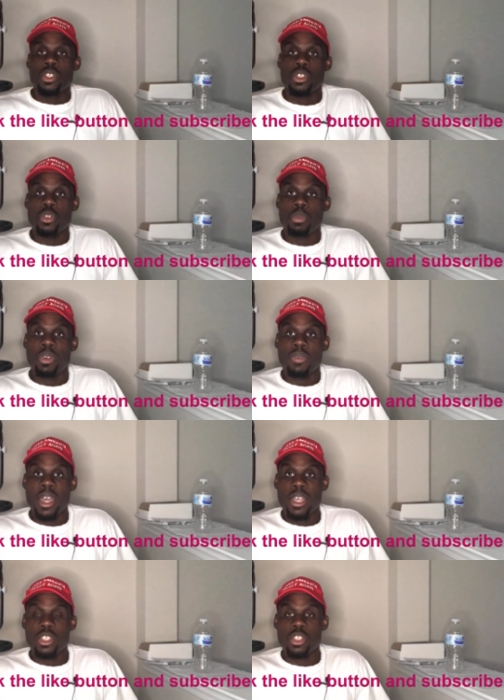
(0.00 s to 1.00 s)
to
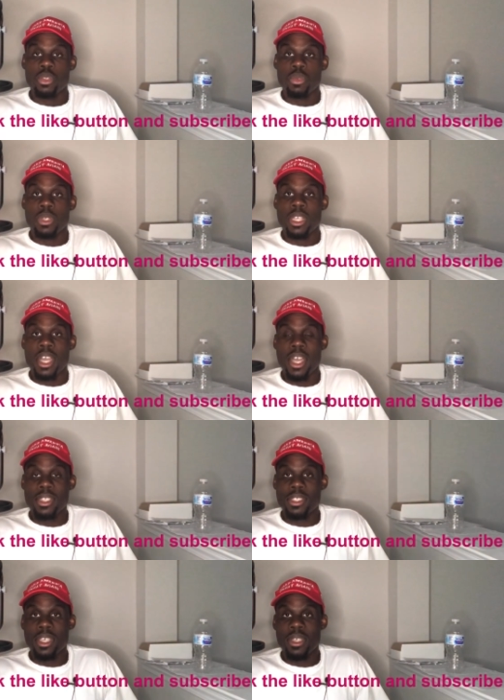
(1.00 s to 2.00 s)
provide you
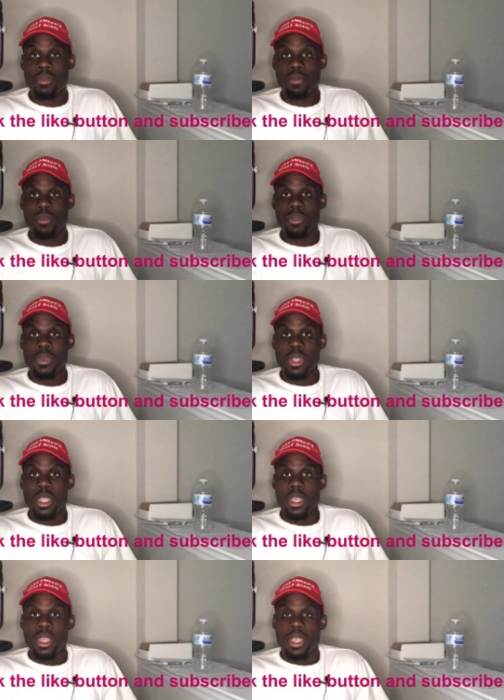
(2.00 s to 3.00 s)
content
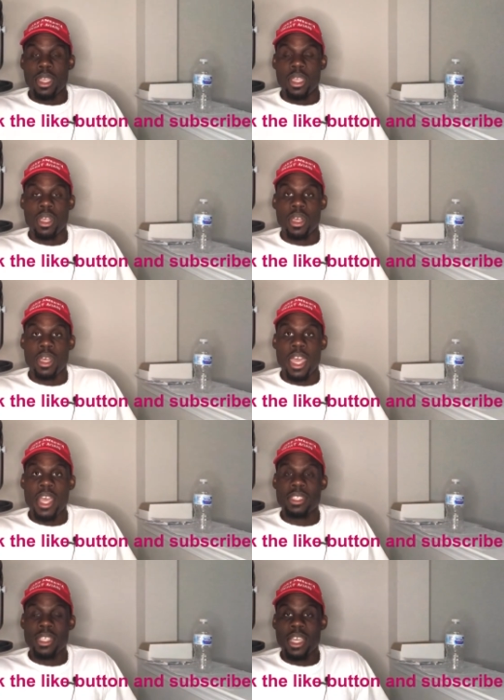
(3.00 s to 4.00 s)

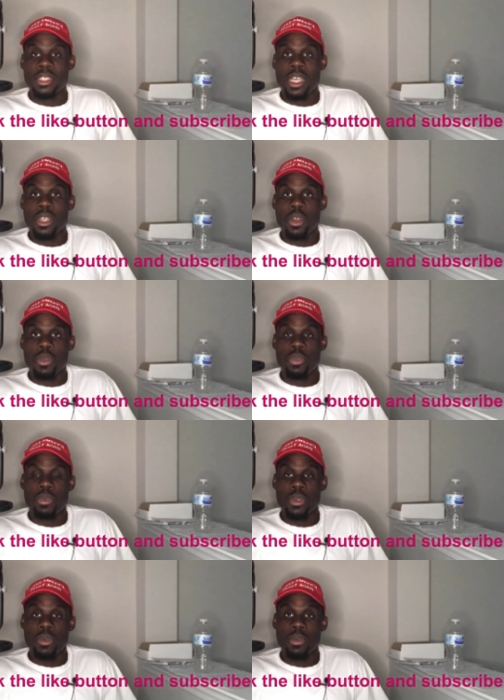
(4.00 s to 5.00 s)
as I go
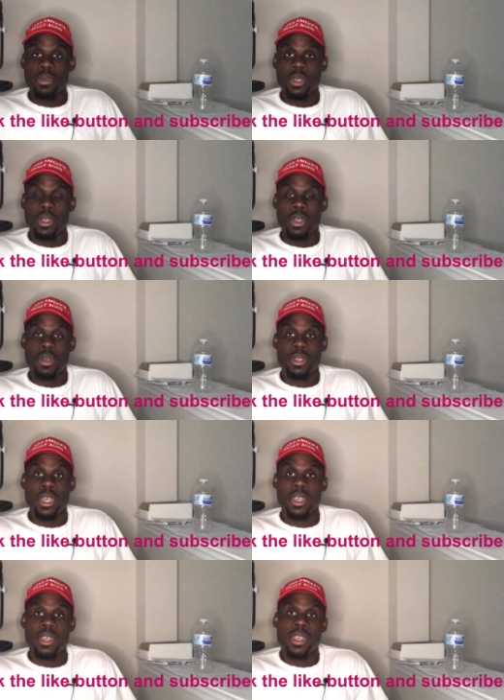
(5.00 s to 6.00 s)
through,
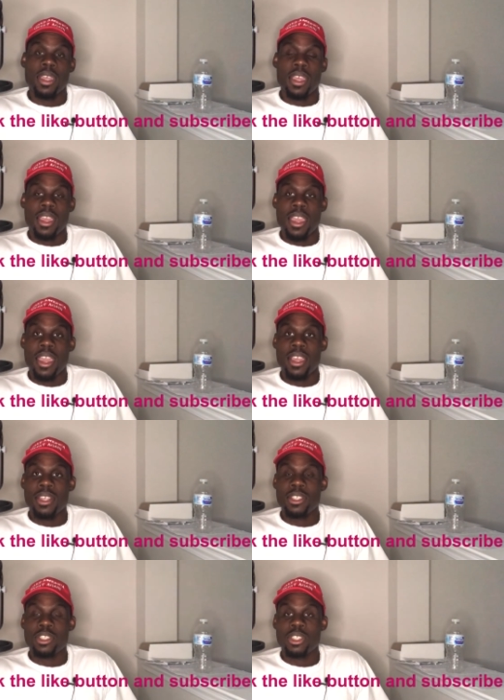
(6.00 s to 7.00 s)
okay?
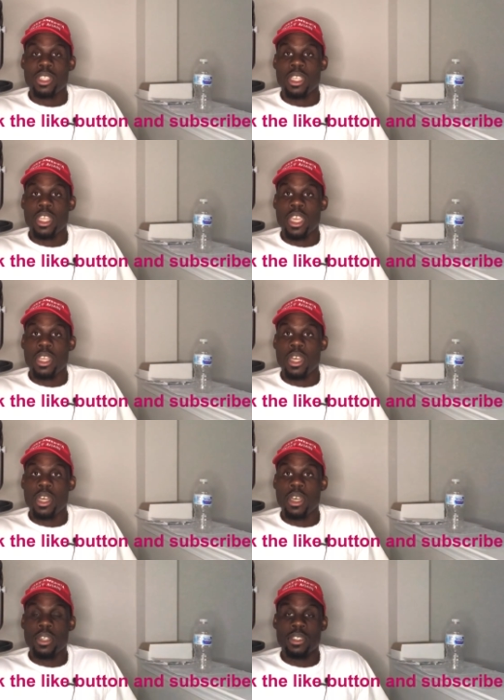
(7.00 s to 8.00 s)
And
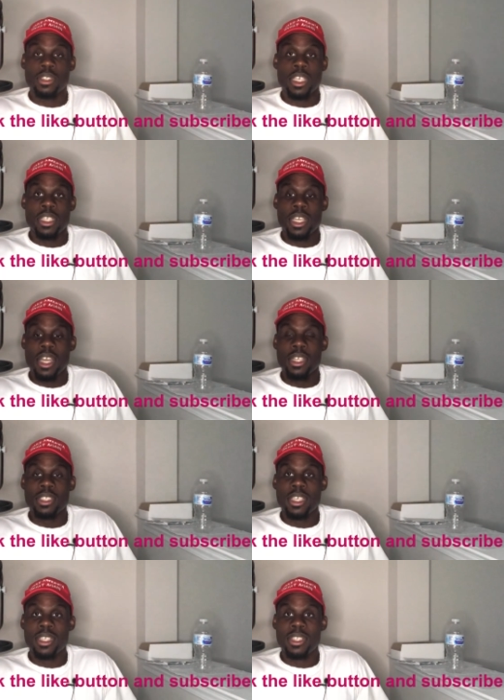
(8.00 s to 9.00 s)
the
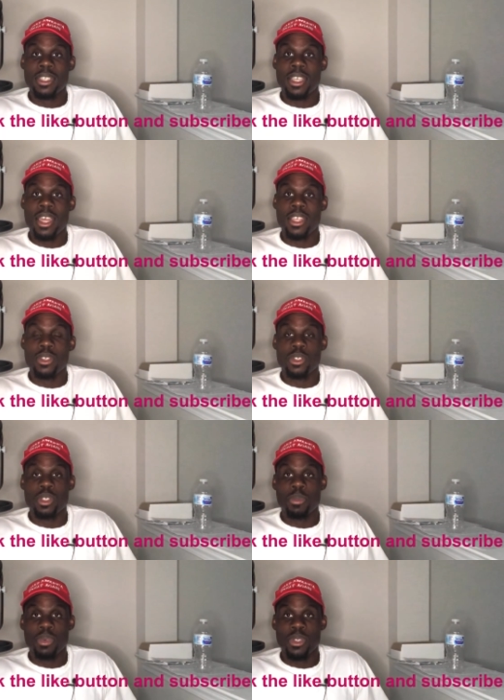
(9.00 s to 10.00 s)
content that I
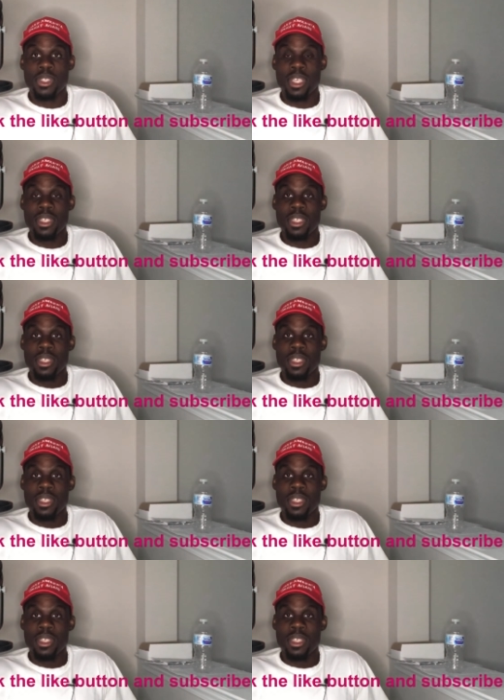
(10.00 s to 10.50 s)
usually present